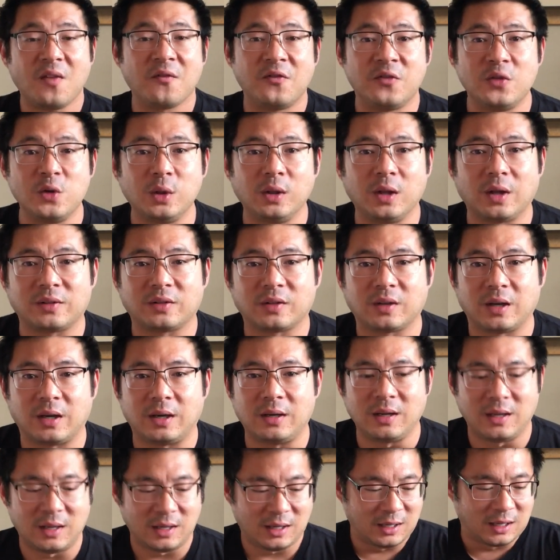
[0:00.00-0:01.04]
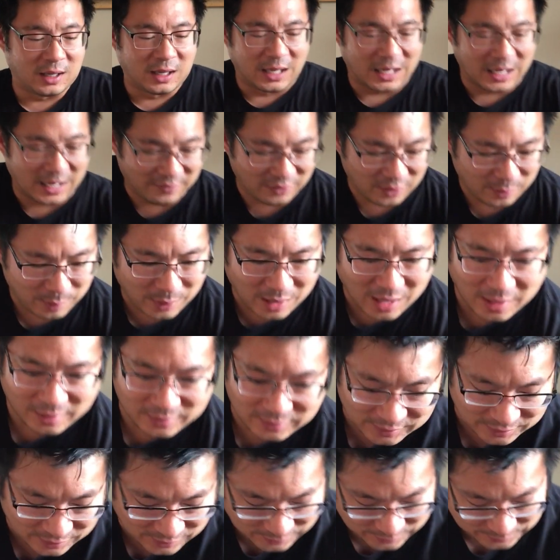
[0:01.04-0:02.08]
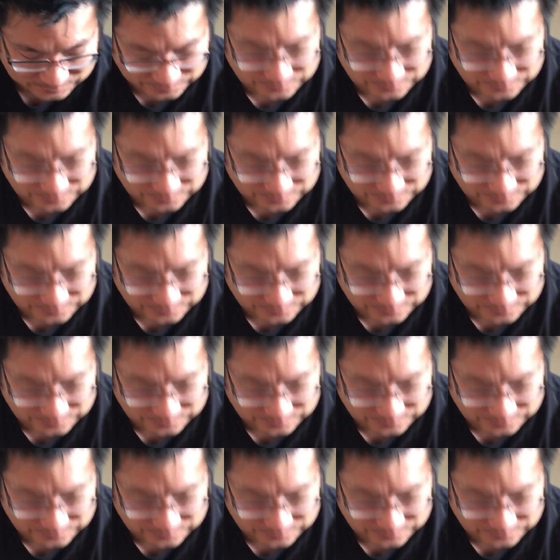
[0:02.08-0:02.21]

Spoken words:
Food looks good. I have the box